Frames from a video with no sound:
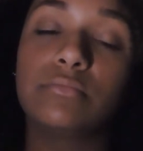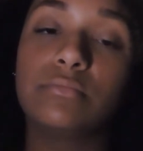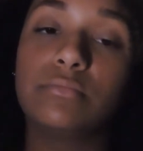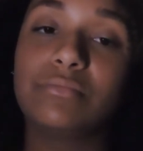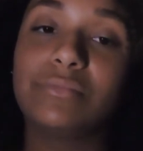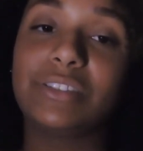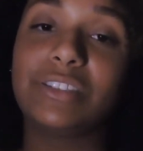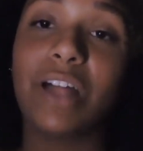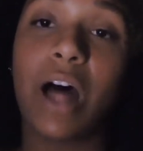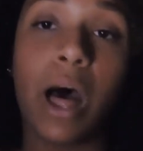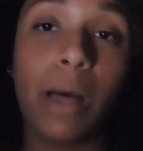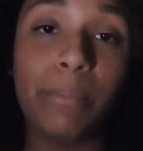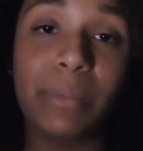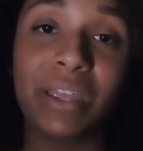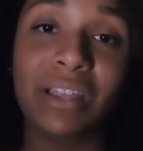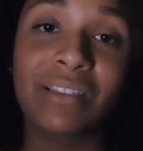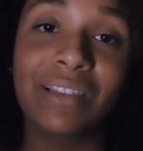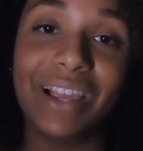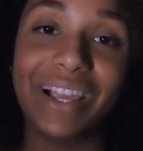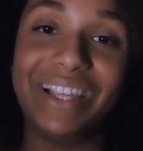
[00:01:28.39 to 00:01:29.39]
stop
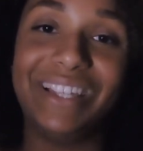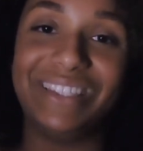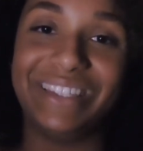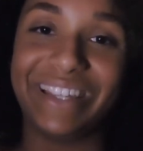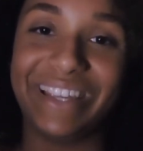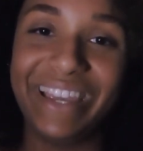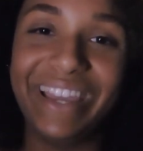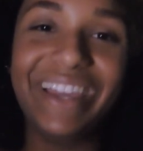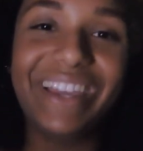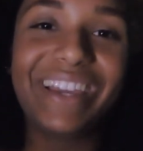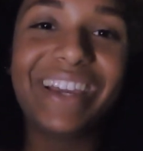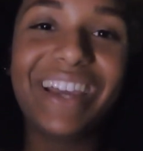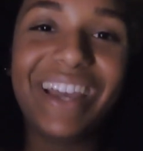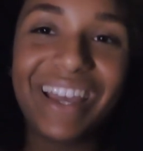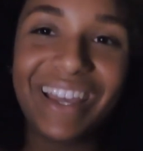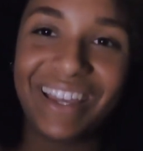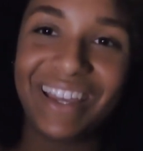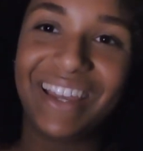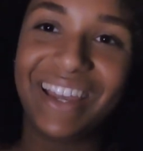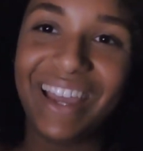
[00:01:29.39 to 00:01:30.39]
being lazy
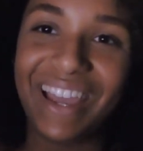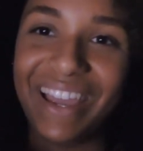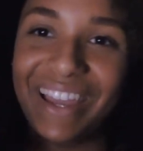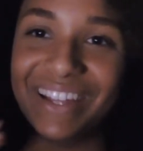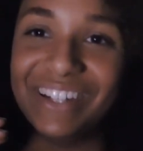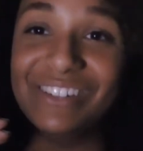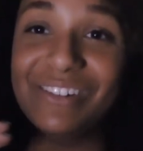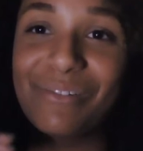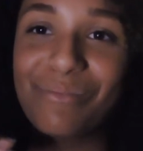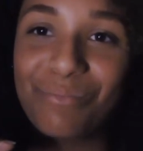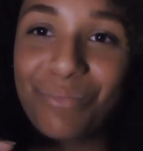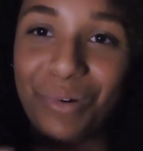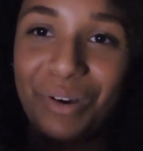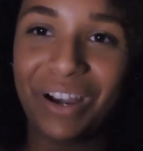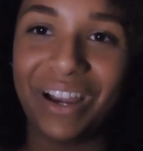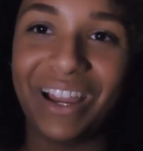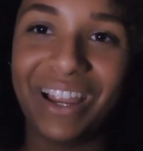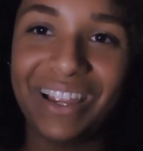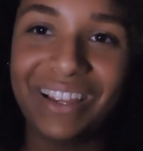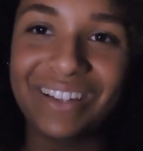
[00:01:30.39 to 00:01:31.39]
and
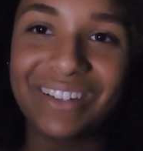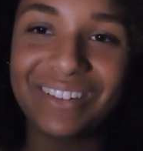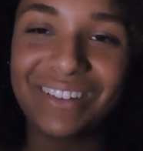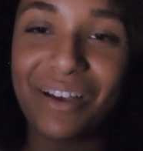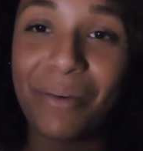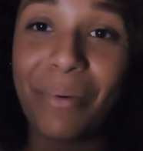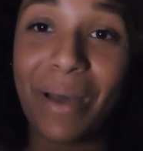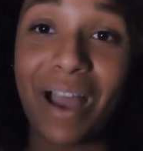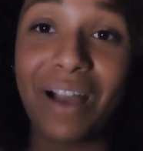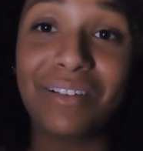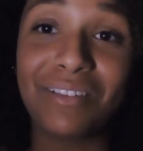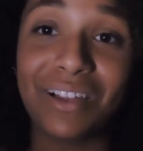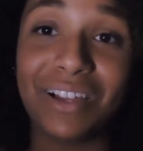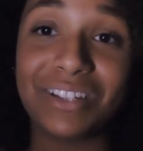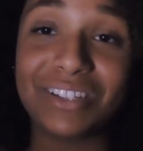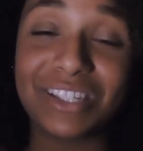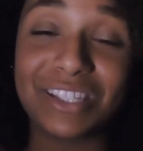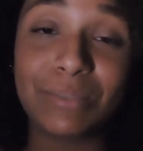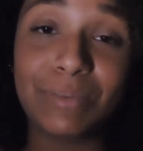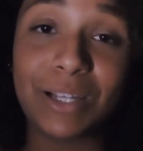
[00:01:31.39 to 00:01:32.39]
bring a packed
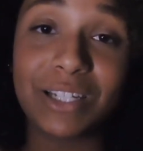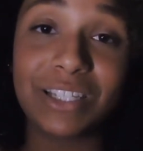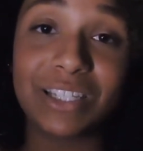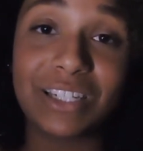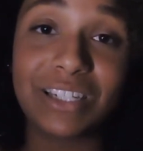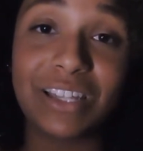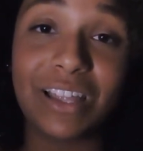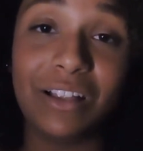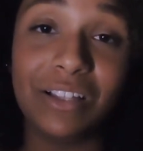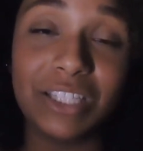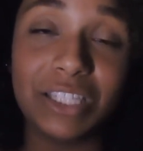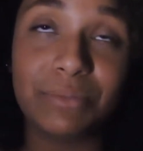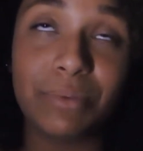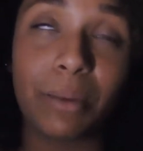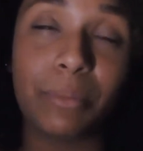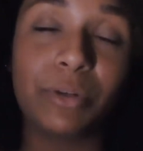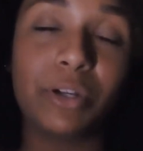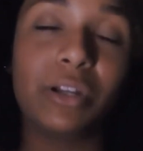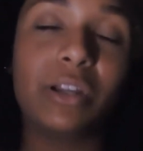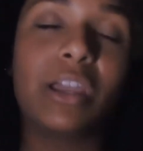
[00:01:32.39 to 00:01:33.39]
lunch, especially to Telesis
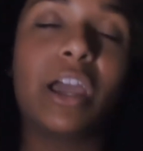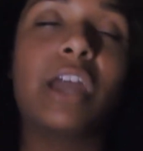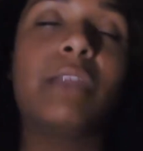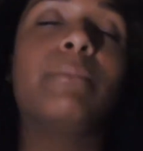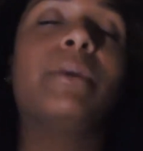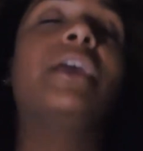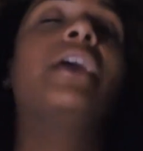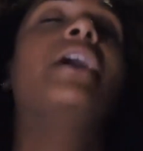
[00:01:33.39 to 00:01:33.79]
Preparatory Academy.